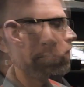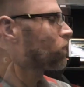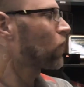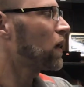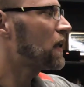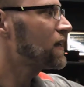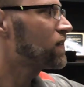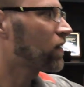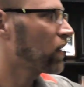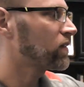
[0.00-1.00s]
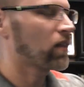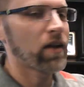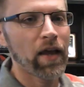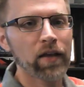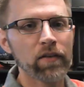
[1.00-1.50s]
For any test that
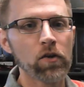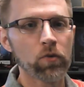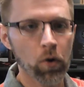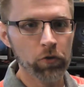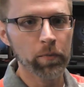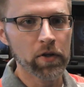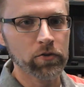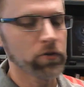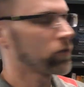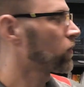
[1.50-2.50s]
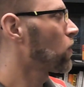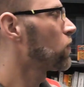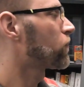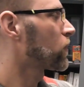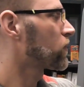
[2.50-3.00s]
has a growth measure, so
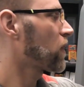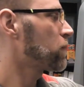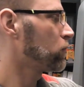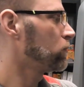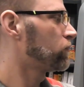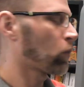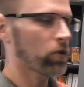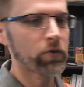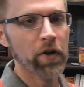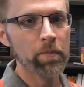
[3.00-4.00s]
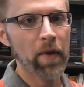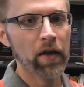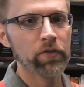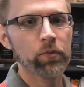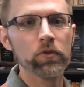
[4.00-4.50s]
for example, 4th grade
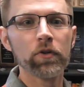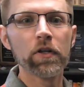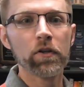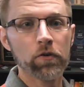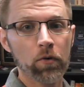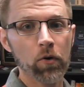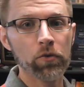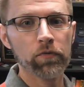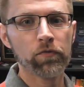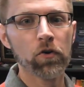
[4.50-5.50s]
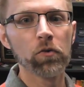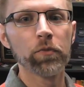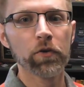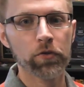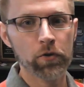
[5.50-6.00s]
math, we're looking at growth from
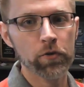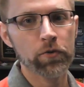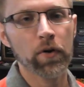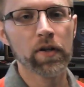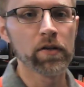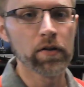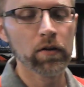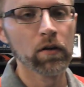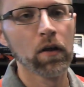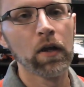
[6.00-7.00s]
their 3rd grade here.